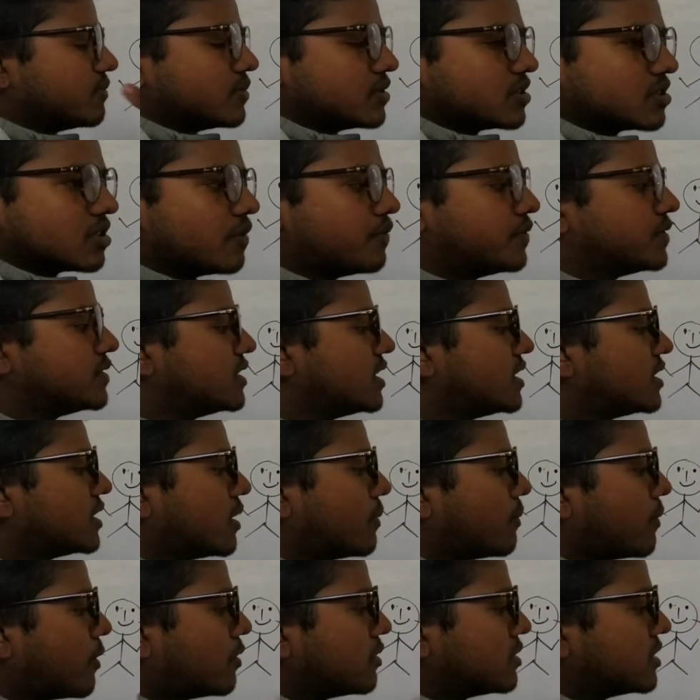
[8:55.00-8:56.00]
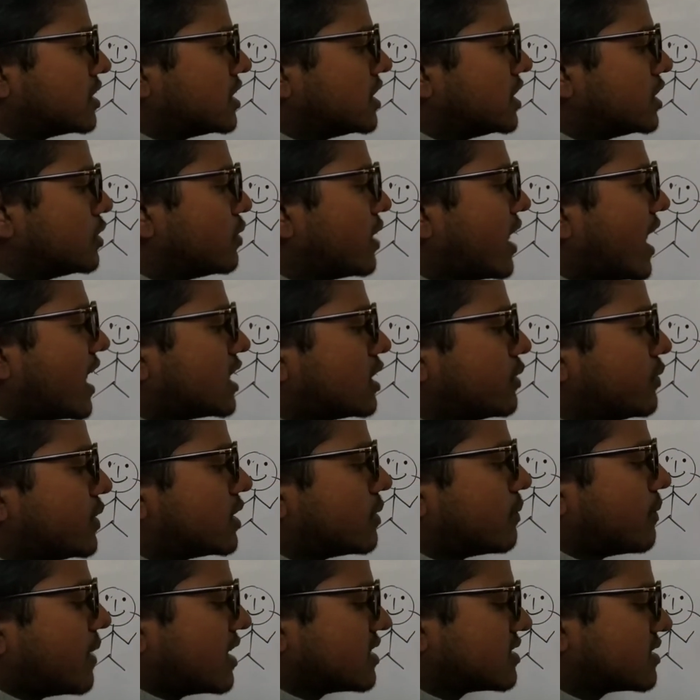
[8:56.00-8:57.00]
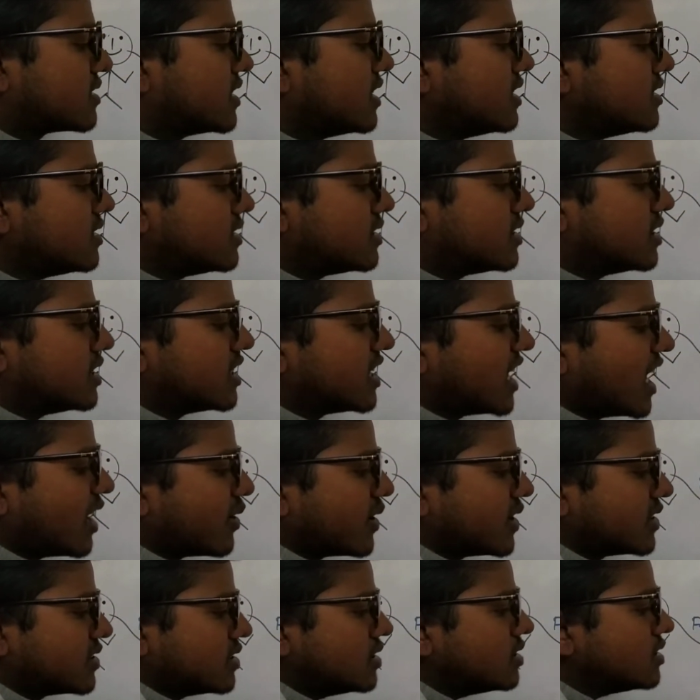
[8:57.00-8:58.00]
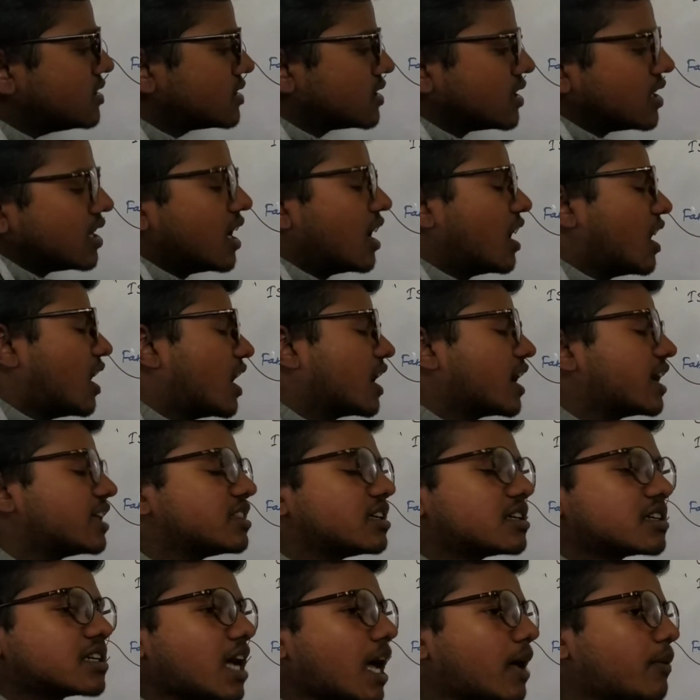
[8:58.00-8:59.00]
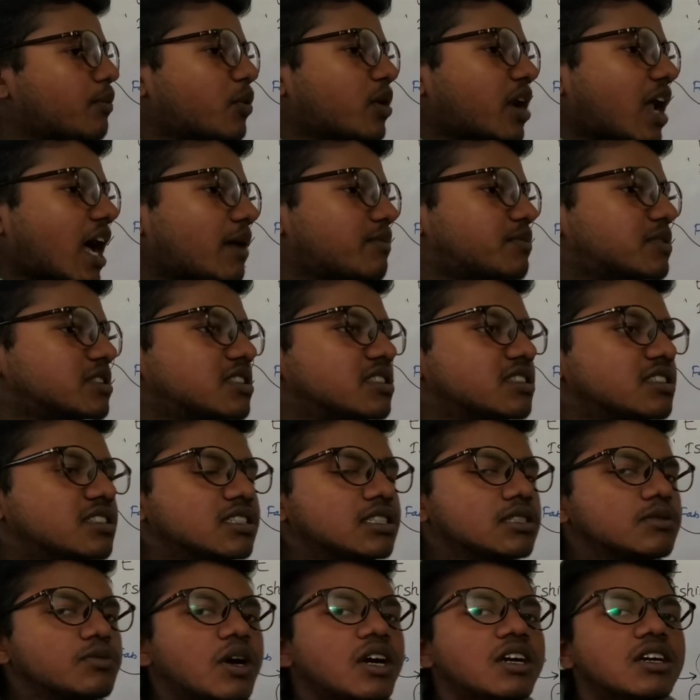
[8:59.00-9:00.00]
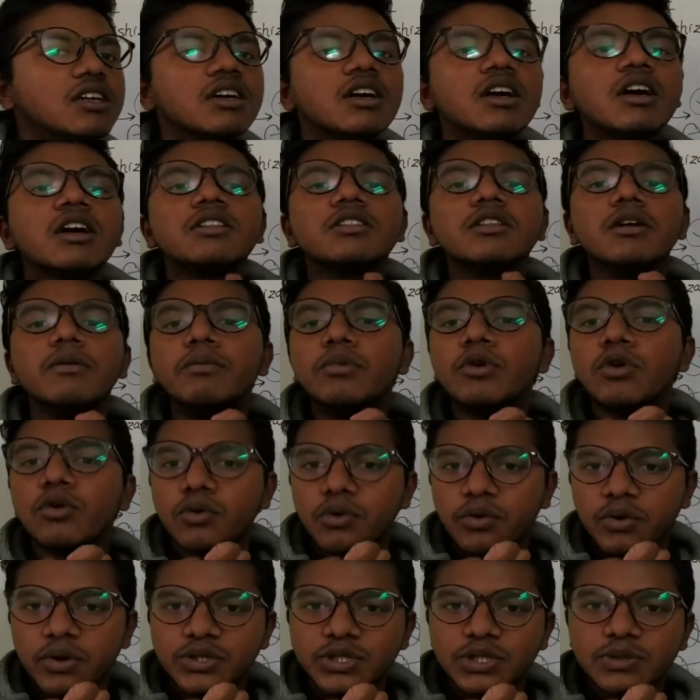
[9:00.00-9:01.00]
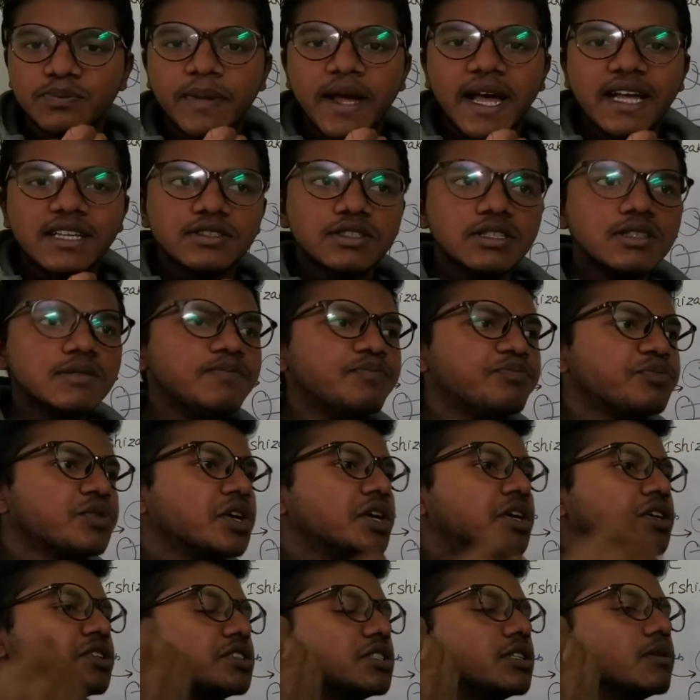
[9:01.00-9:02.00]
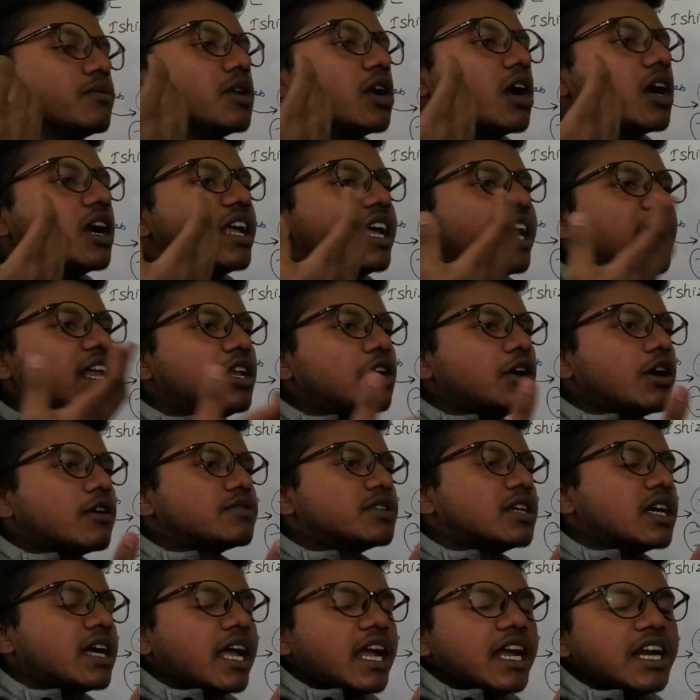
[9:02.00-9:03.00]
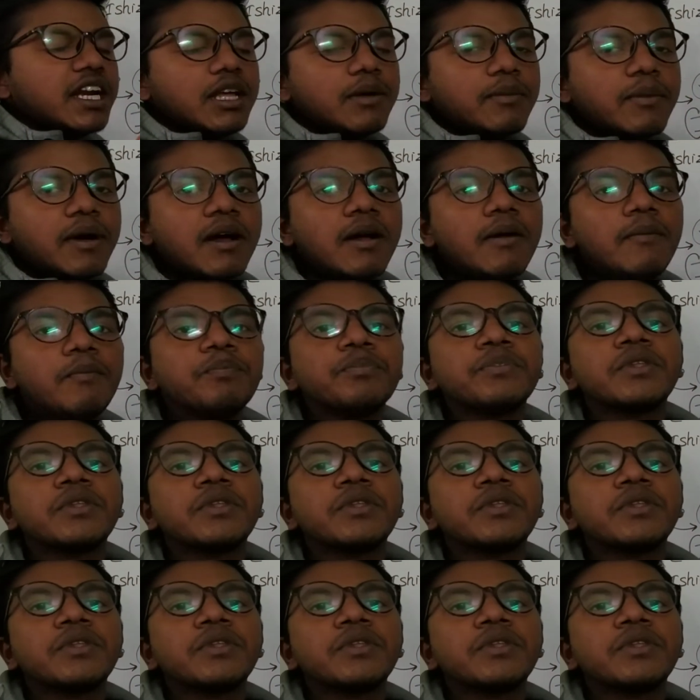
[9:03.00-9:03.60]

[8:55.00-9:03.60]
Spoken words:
Sufficient amount, then it will activate mast cells, degranulations. Again the type 1 hypersensitivity, what? The bronchospasm. Similarly any of the edema,